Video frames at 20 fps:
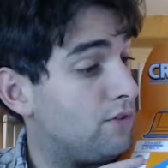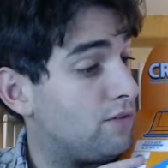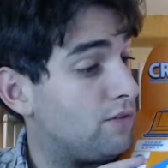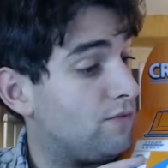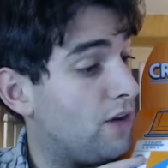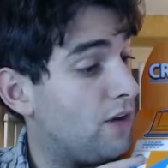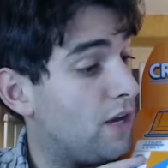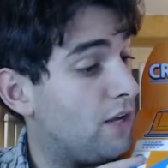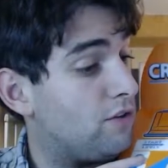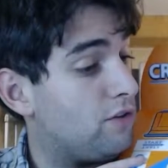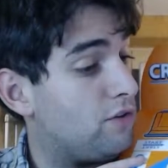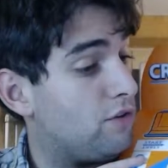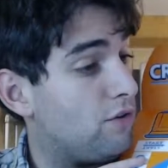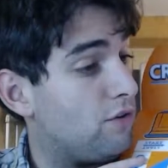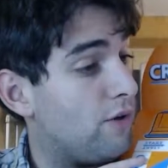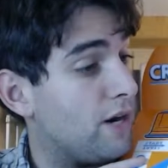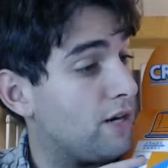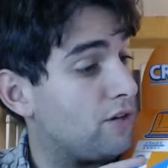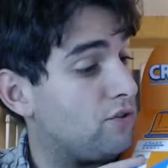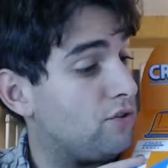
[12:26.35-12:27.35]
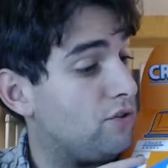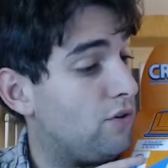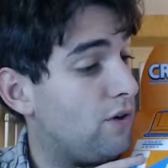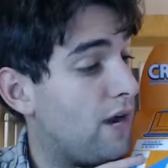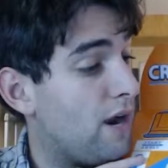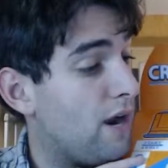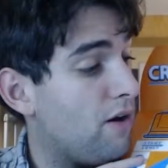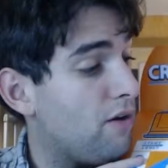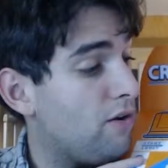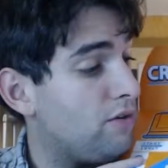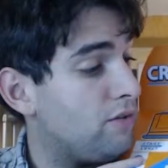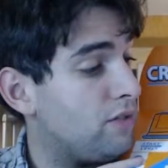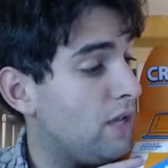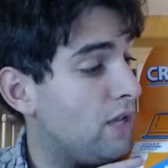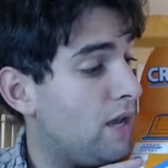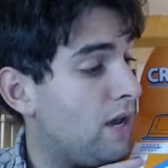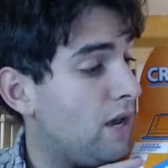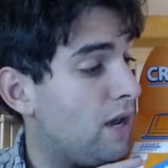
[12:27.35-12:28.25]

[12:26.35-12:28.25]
Just follow the directional arrows,